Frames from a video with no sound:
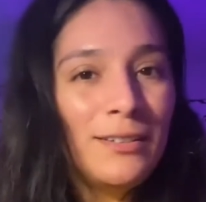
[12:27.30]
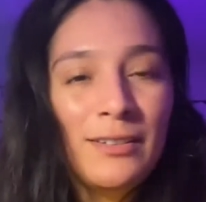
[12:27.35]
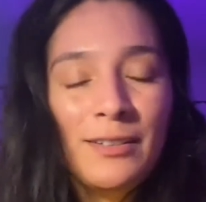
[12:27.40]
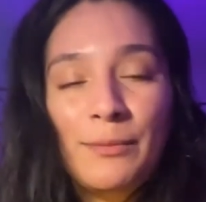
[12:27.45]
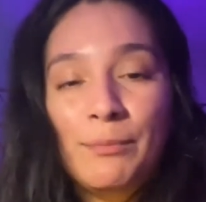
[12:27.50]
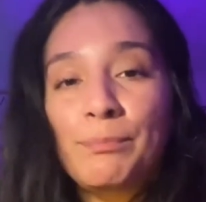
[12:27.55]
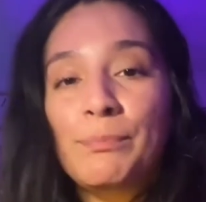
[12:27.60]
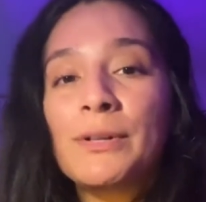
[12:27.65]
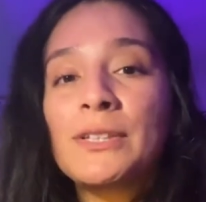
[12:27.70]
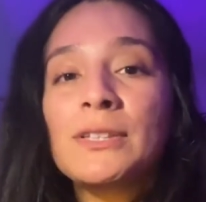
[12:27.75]

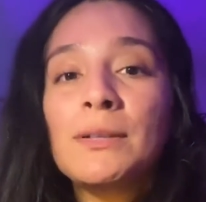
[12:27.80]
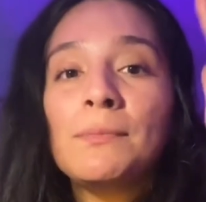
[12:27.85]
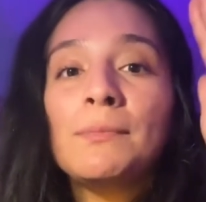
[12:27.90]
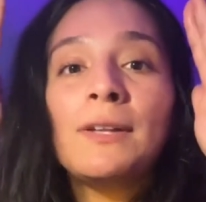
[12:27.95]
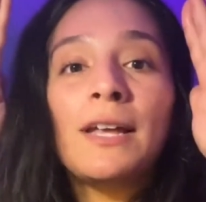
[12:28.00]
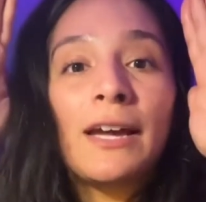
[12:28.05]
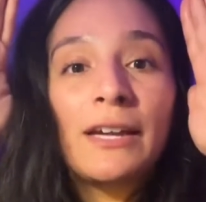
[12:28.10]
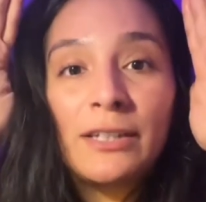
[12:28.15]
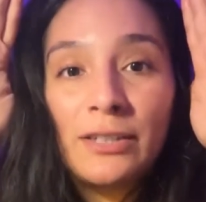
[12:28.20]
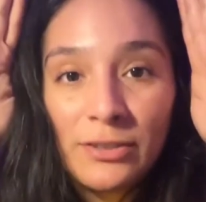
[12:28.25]
Put the
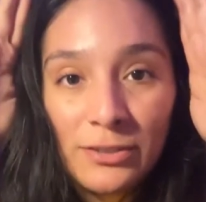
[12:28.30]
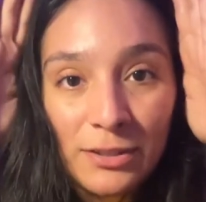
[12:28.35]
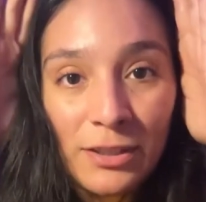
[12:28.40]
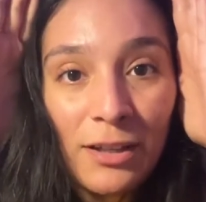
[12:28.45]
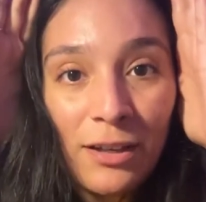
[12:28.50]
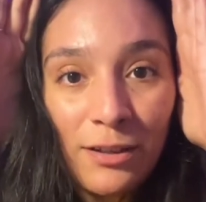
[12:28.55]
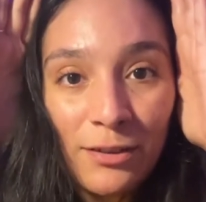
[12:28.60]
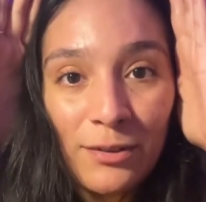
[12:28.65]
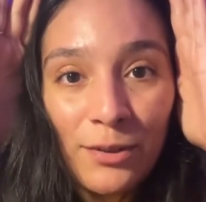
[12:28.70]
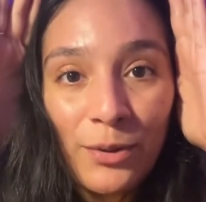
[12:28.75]
blinders
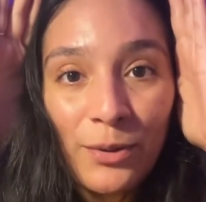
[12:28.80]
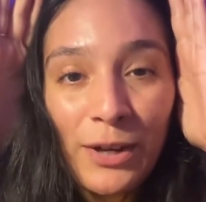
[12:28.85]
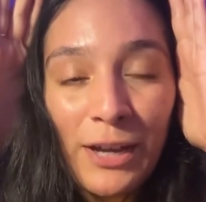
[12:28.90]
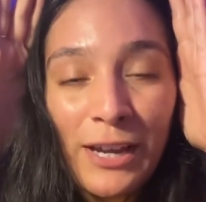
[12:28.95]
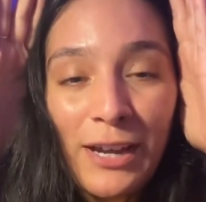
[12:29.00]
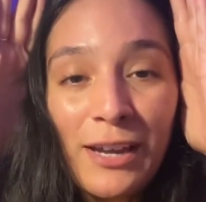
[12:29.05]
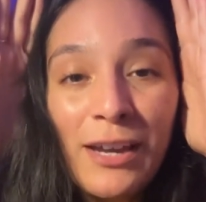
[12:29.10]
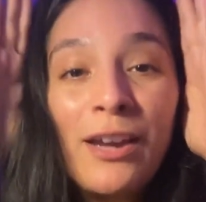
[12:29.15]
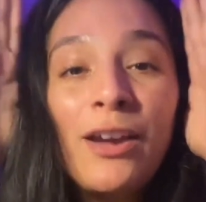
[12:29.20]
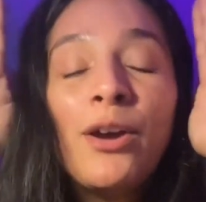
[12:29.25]
on,
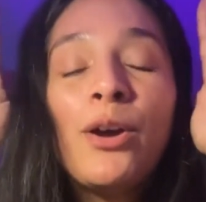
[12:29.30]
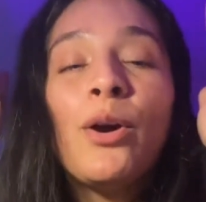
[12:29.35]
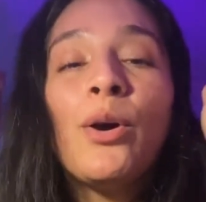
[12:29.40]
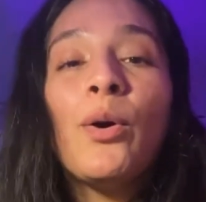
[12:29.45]
okay?